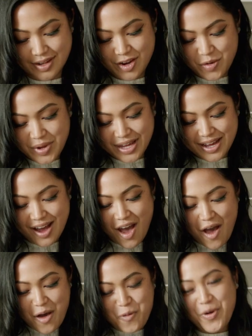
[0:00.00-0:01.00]
Here we
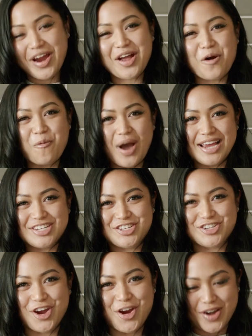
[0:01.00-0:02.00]
go, wearing a white
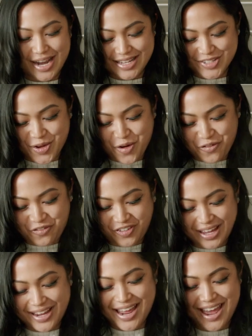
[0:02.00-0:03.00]
shirt. It's gonna
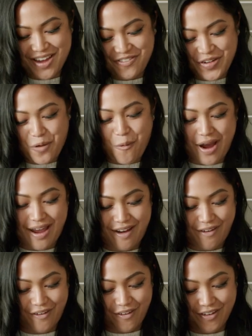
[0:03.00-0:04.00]
flick
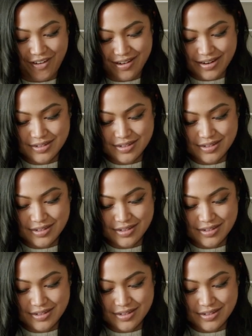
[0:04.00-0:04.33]
everywhere.